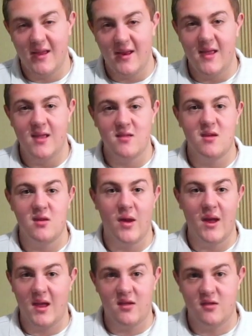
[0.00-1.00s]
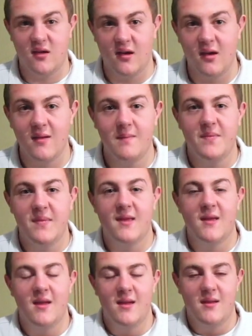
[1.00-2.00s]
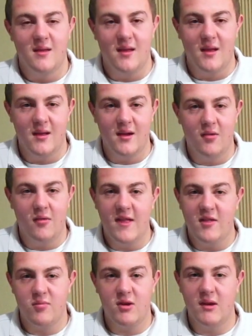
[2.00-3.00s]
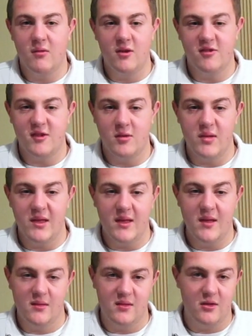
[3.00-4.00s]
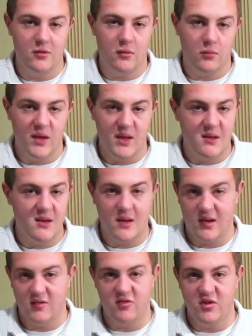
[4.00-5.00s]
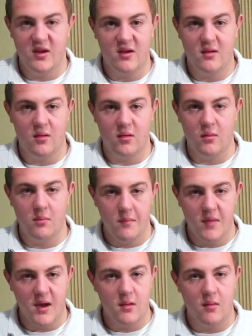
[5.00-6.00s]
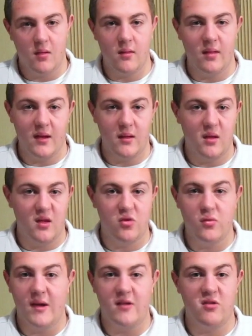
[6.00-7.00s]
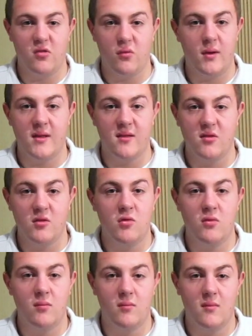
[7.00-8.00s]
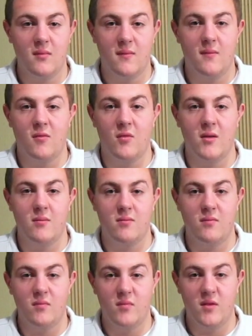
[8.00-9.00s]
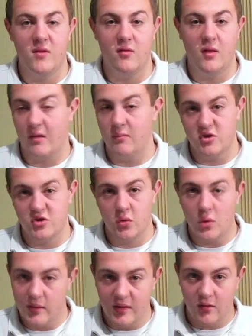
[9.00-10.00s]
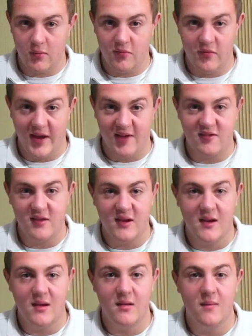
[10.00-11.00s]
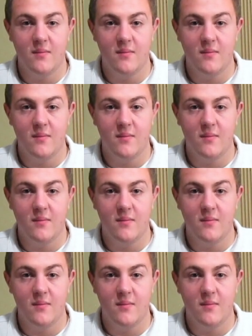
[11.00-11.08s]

into you. I can't talk. That's probably what it's going to be until maybe next year, or like in 2022, until like a majority are vaccinated.